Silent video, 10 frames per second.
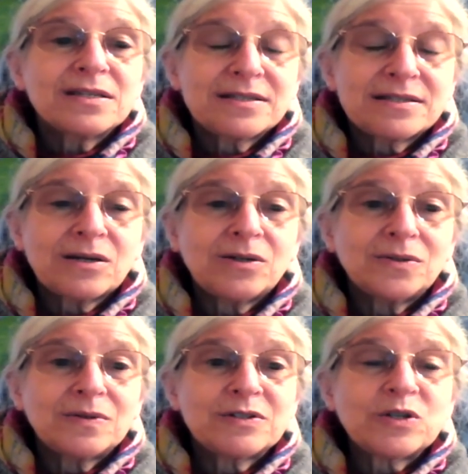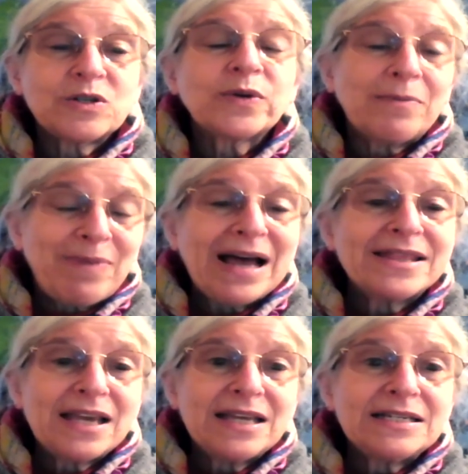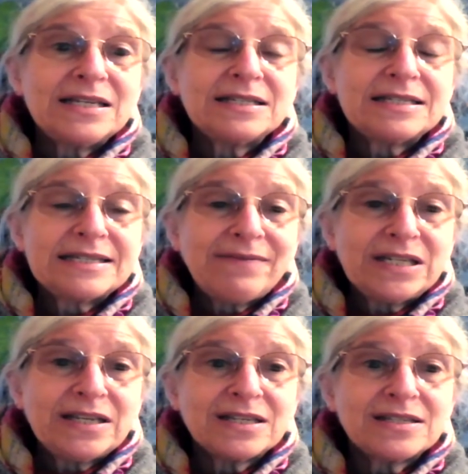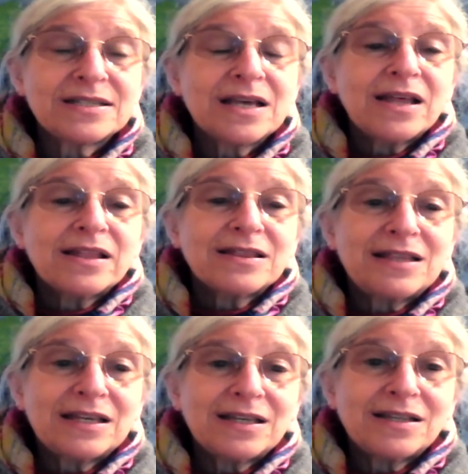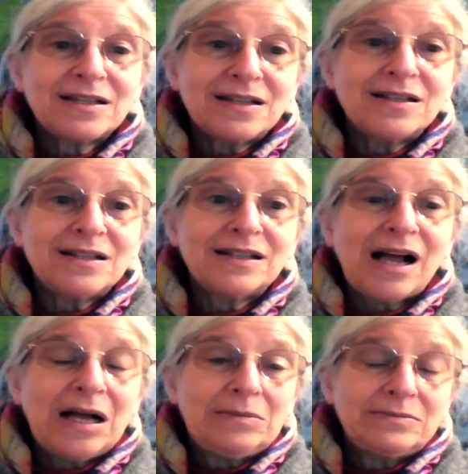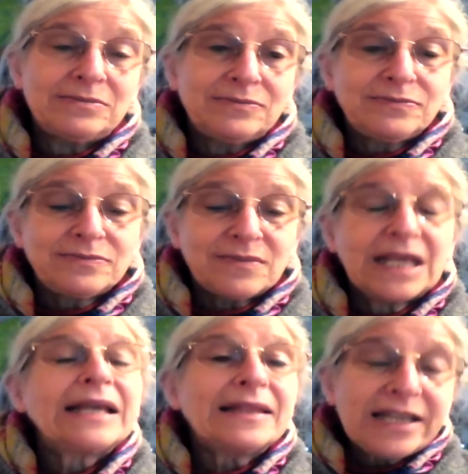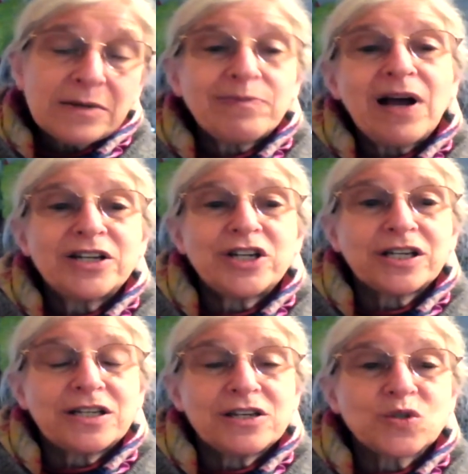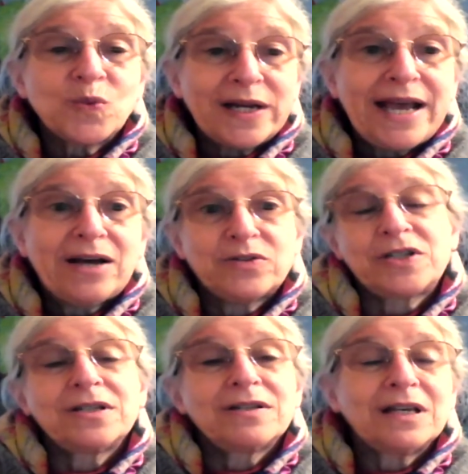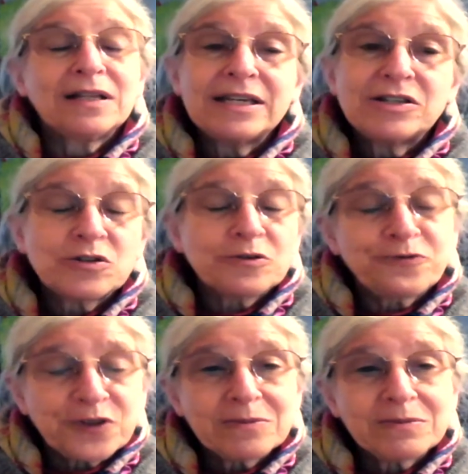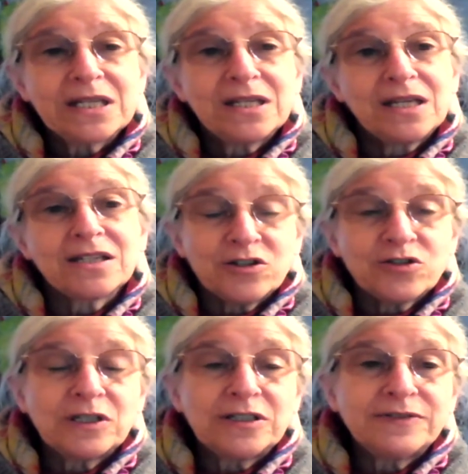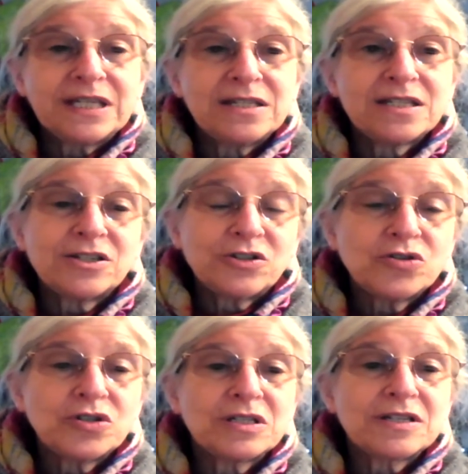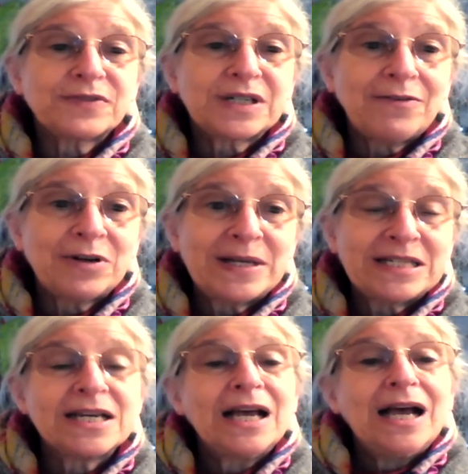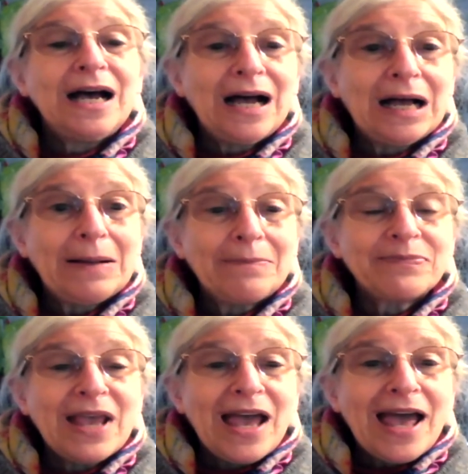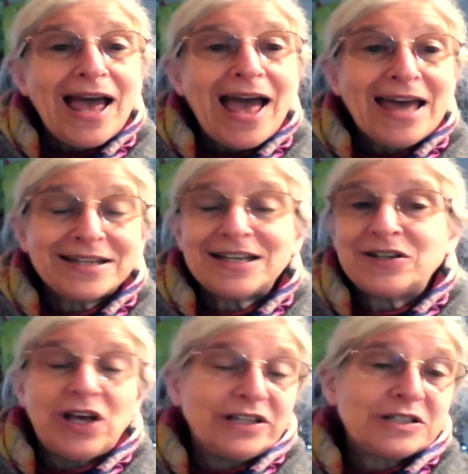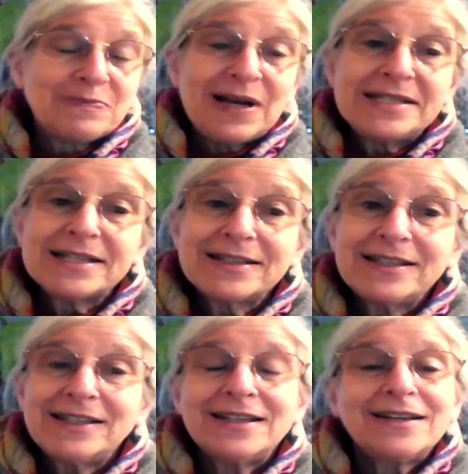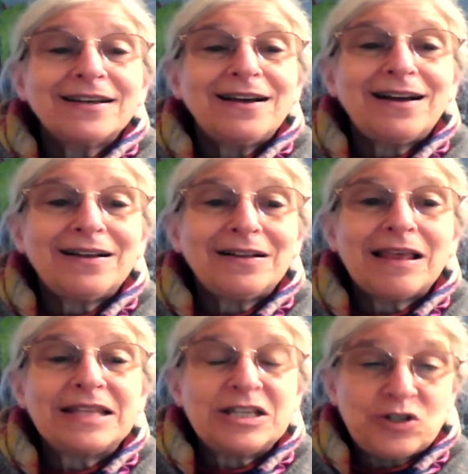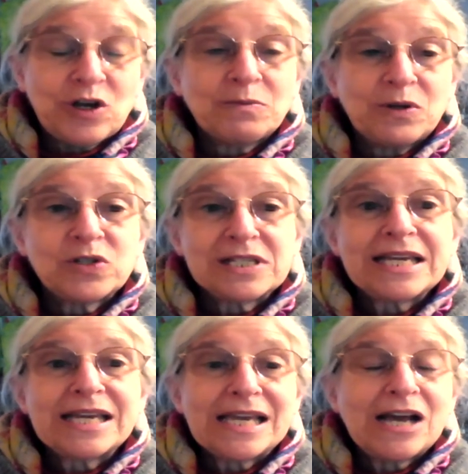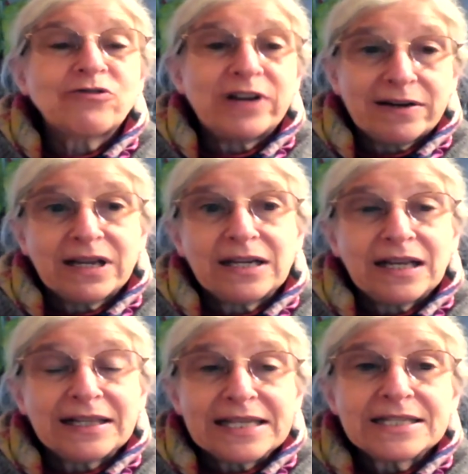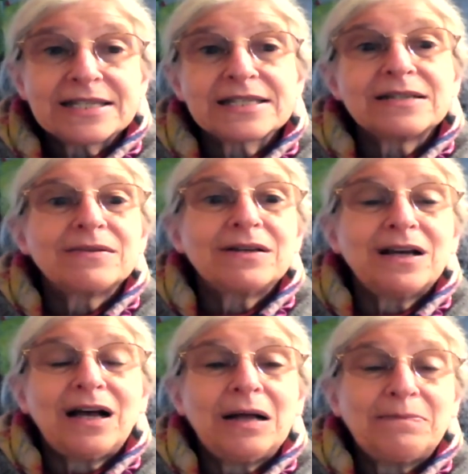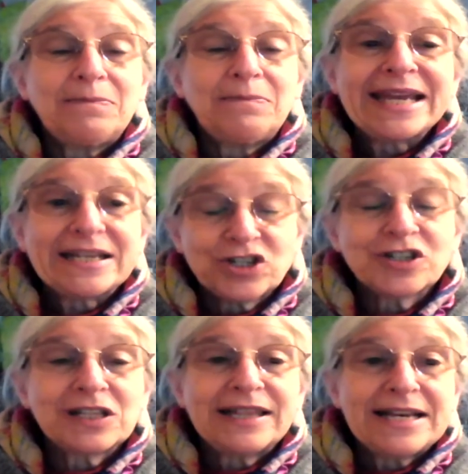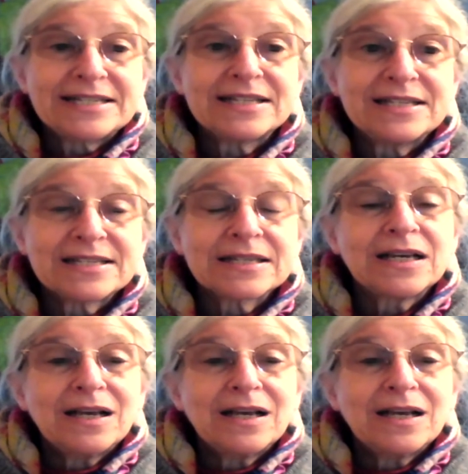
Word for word: So, so yeah, by the eighteen seventies, the, um, the elite project has won out. The elites are firmly in control of the institutions of government. Um, and not surprisingly, uh, these are mostly agrarian elites. Uh, planter classes.